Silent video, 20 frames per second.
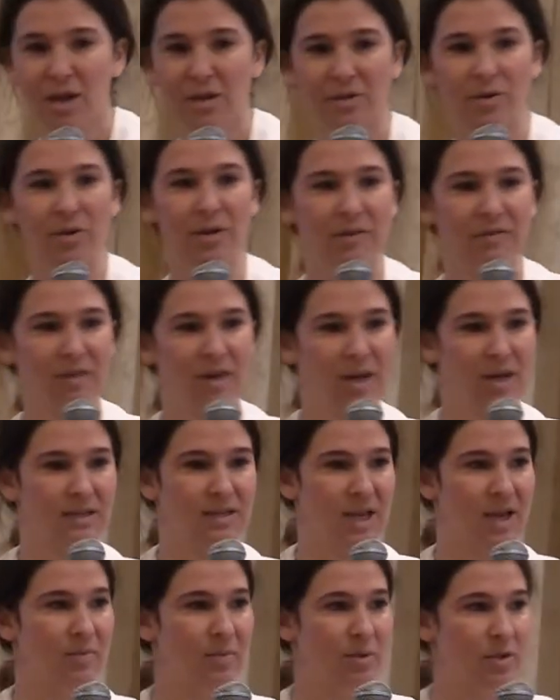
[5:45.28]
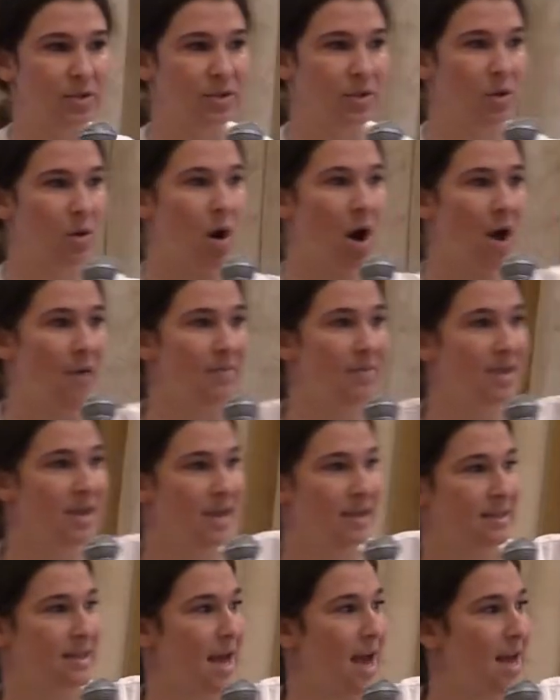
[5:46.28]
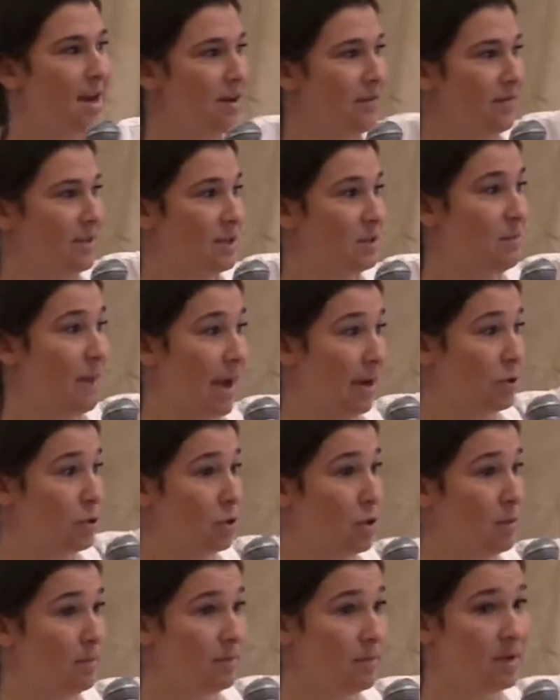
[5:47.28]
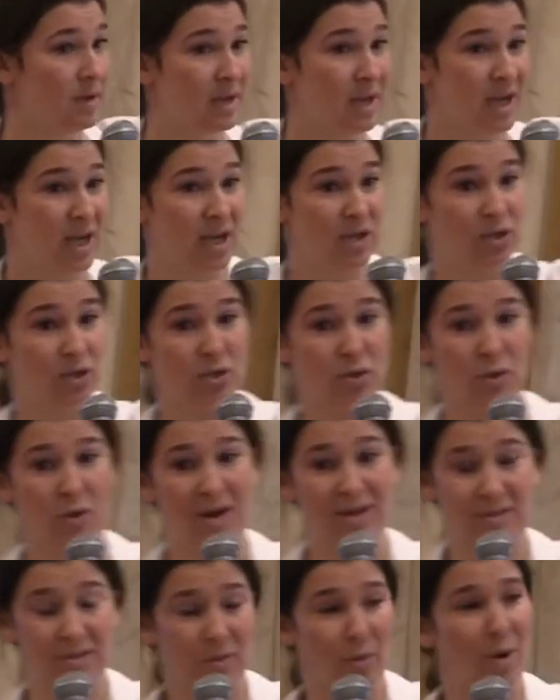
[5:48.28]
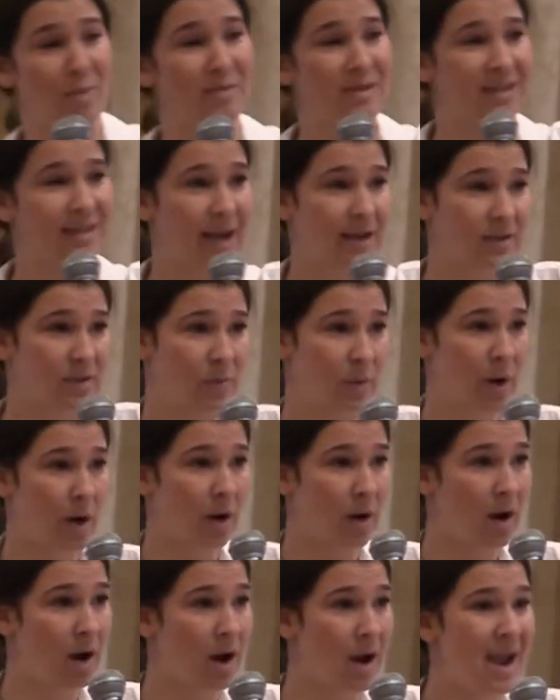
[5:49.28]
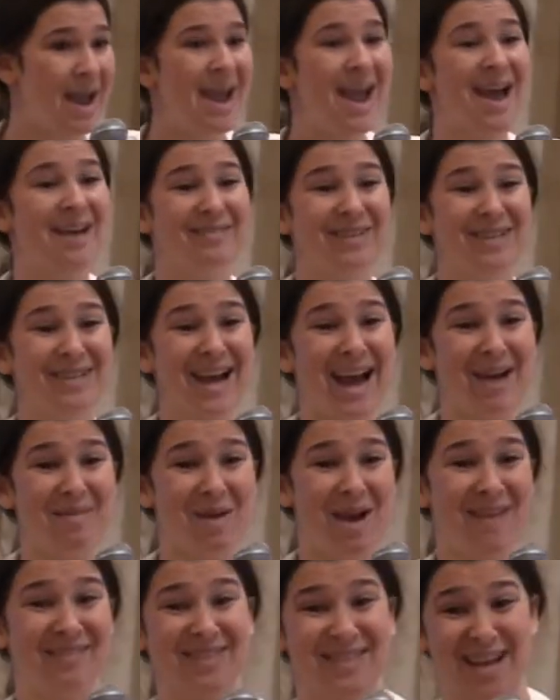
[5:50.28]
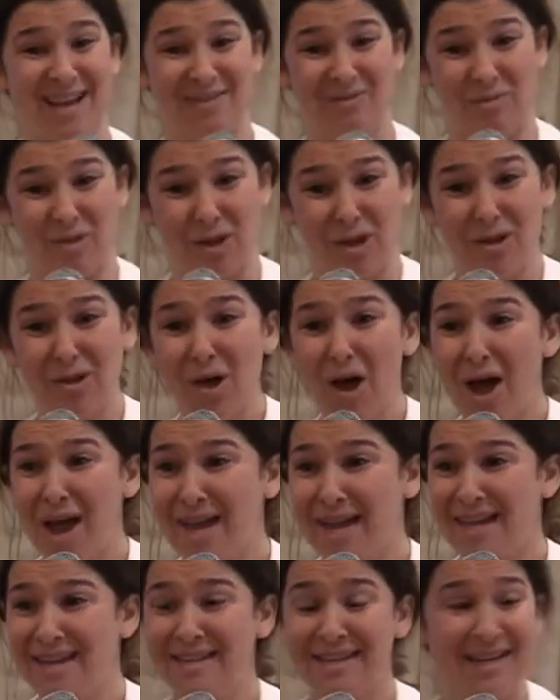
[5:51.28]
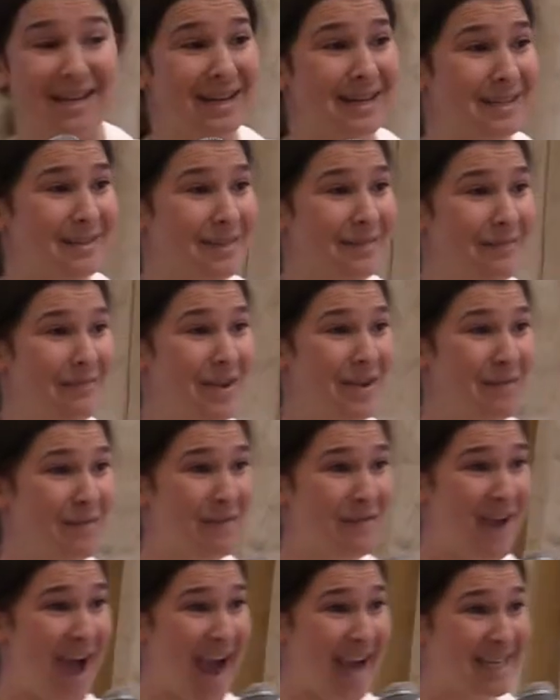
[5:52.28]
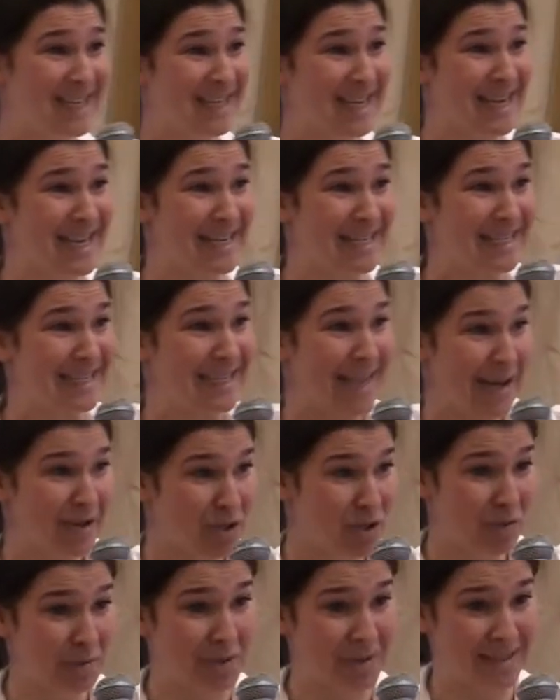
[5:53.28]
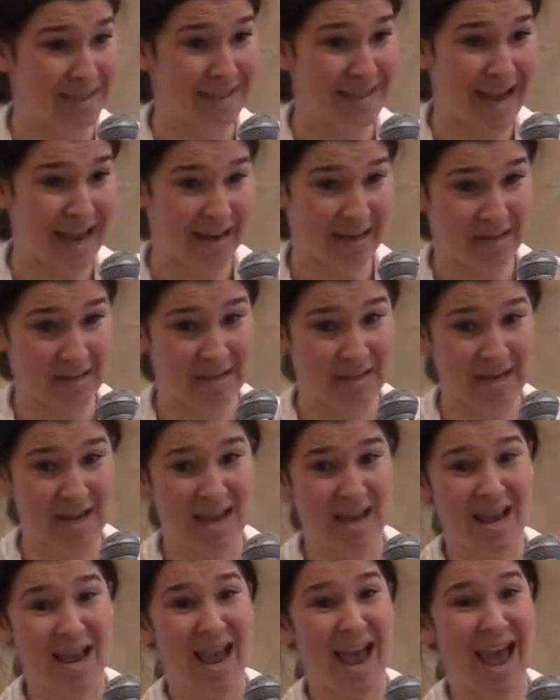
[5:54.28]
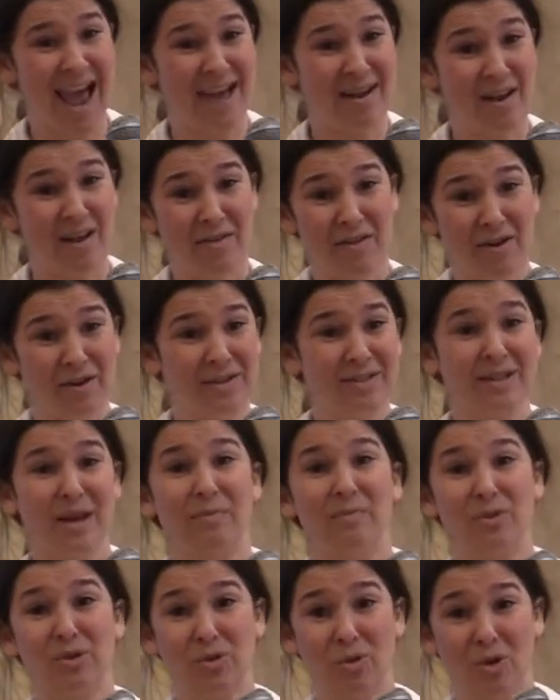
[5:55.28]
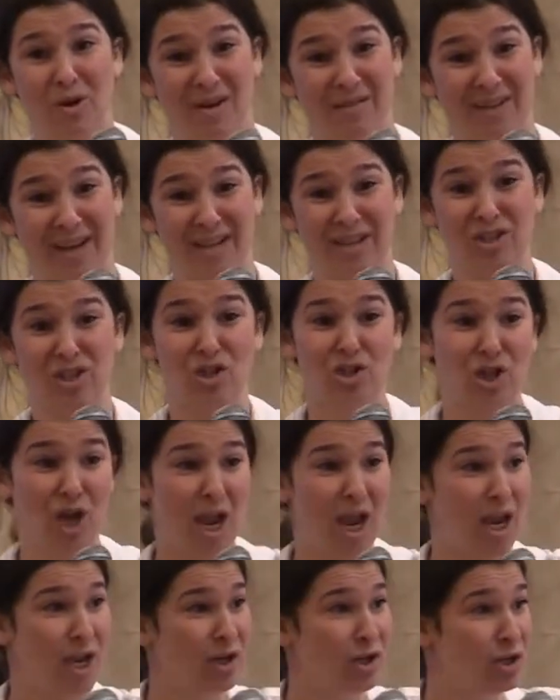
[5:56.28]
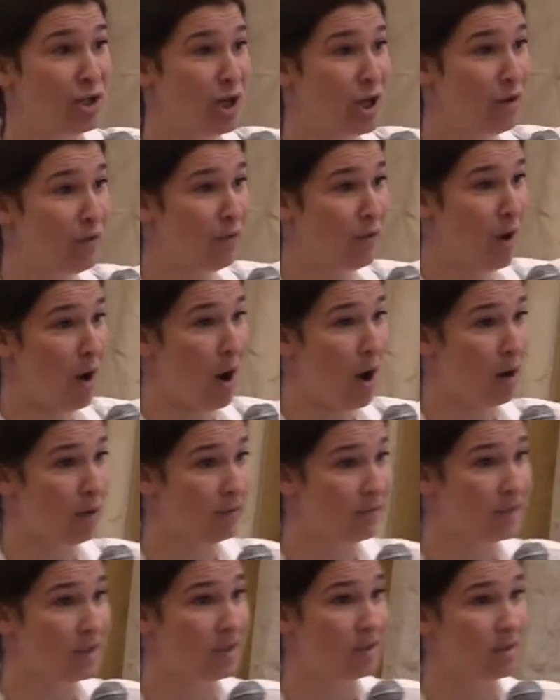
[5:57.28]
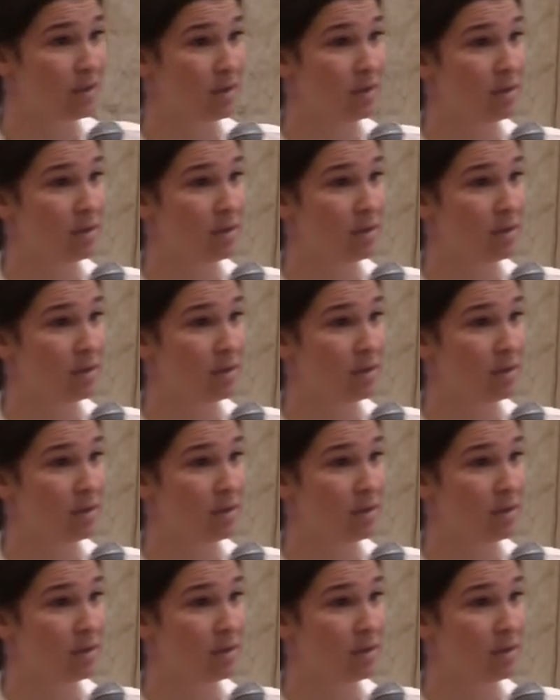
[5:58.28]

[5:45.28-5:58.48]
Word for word: So I'll give you an example. So on this end of the spectrum is choice. So I'm a sex worker. Every time I have sex with a client, it is in fact consensual sex, and there's some sort of exchange involved.